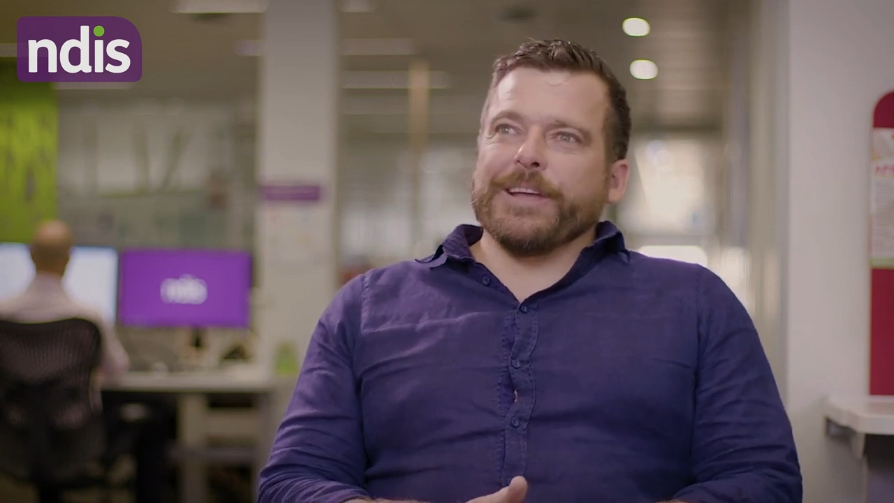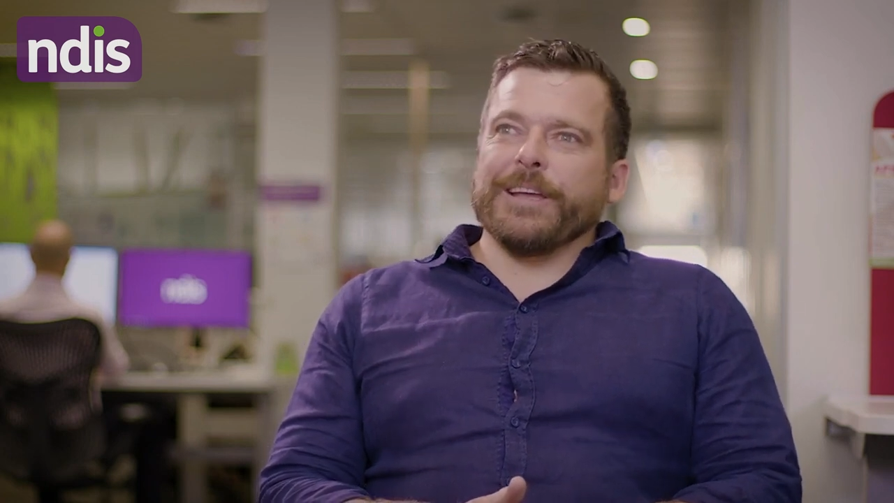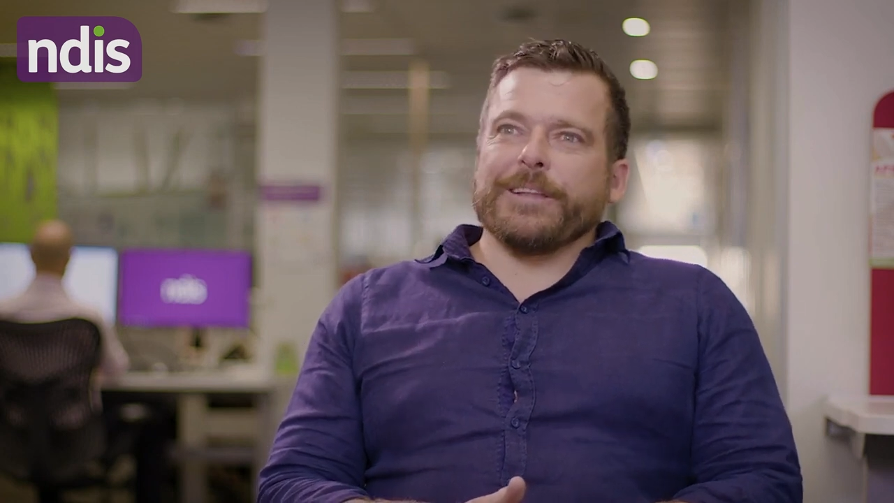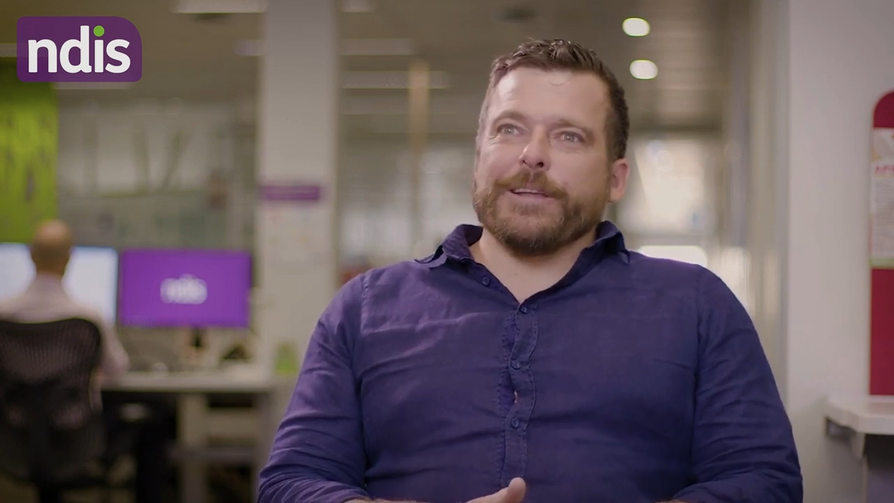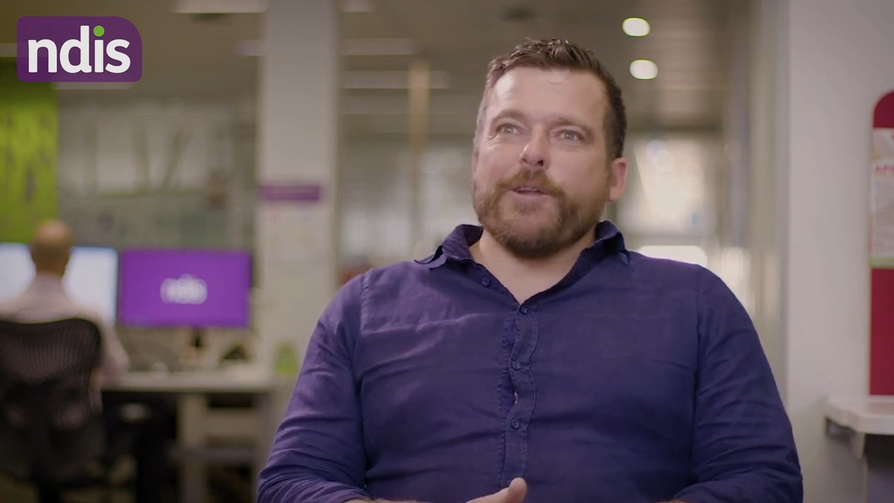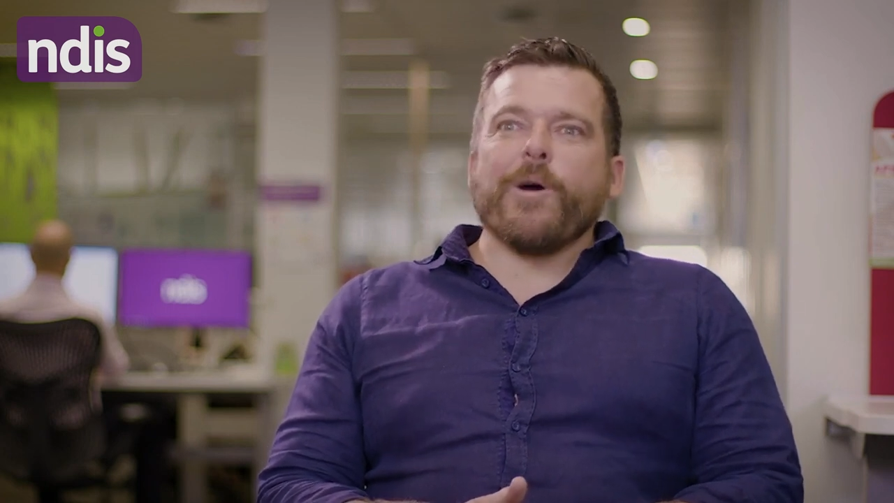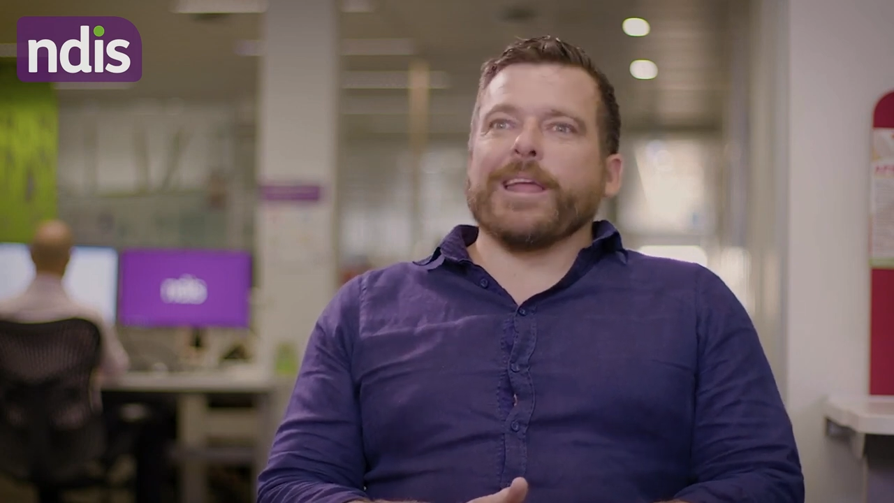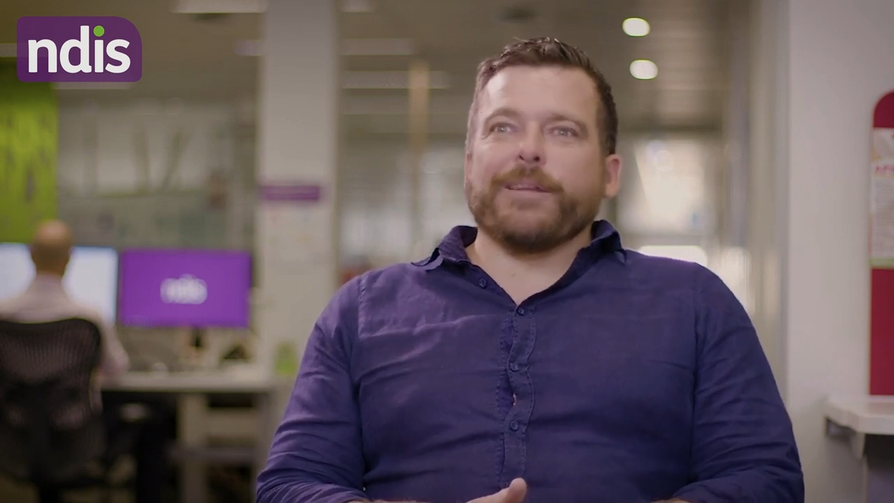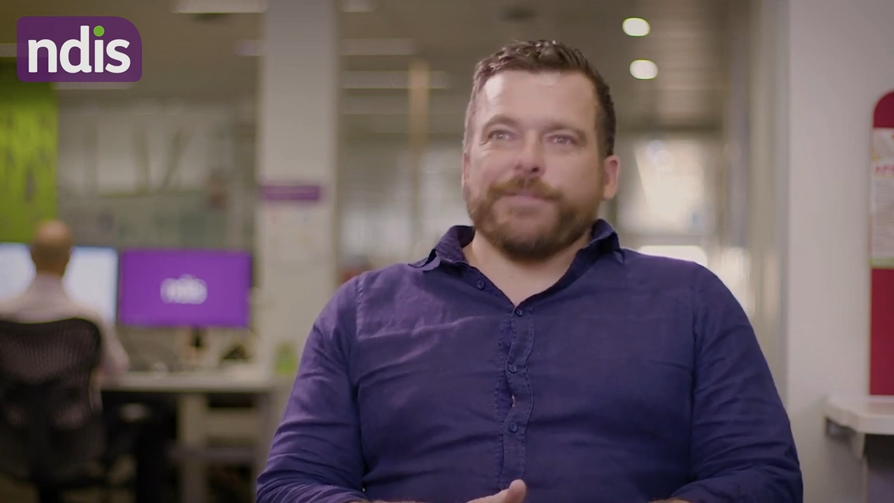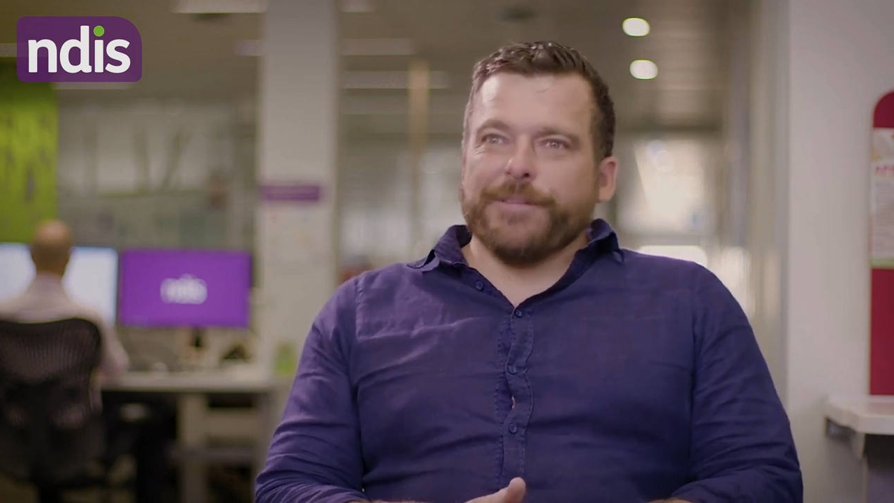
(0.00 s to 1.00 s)

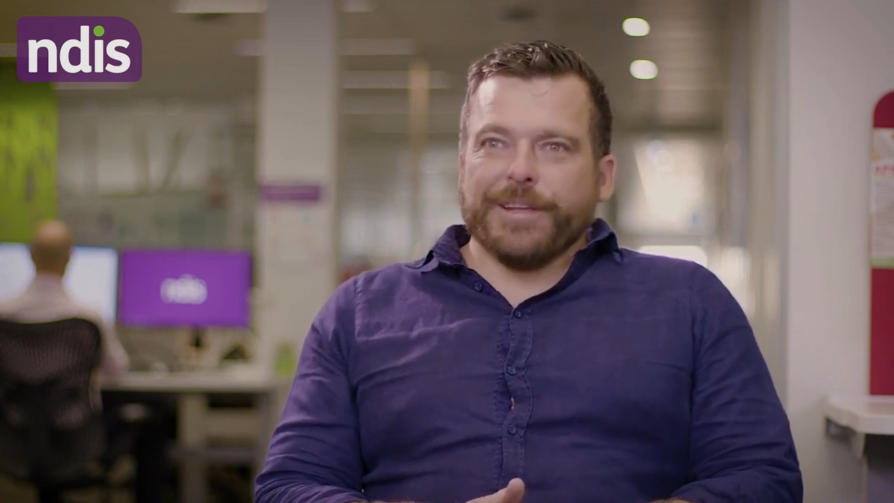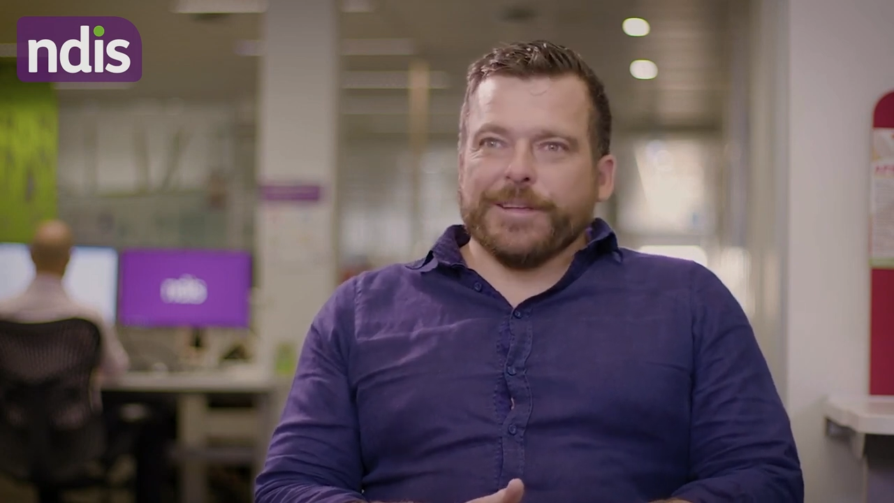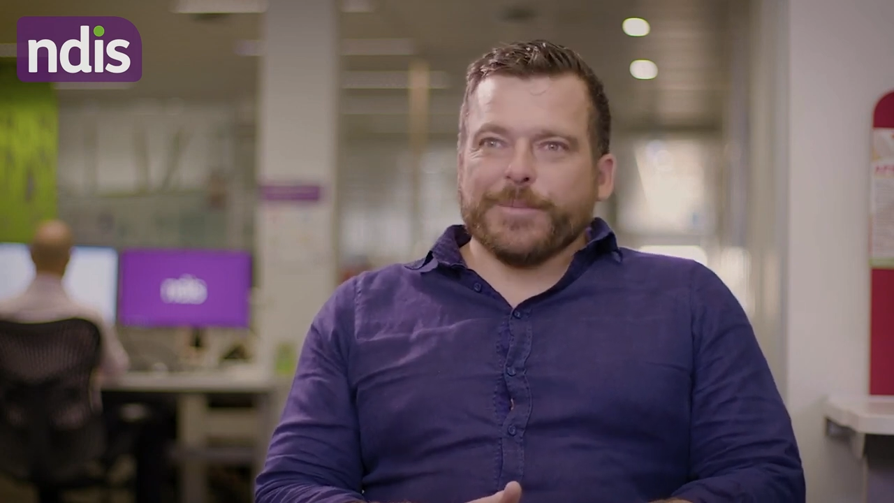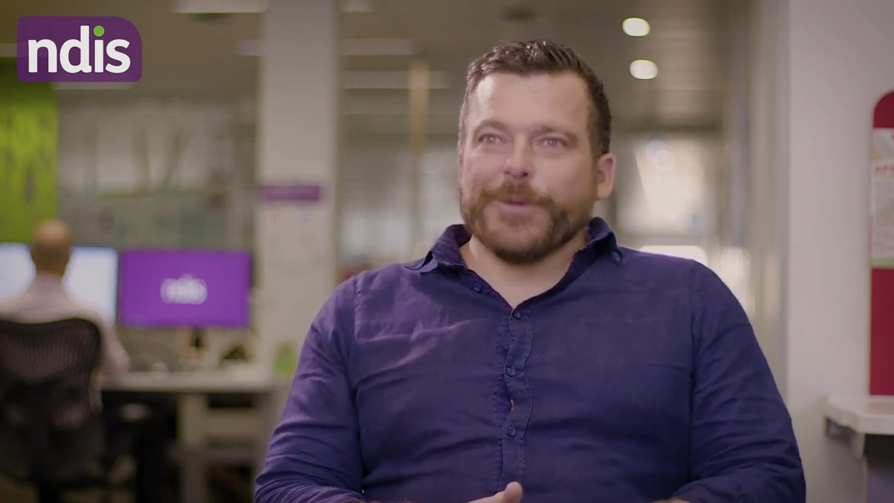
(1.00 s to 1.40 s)
1950s,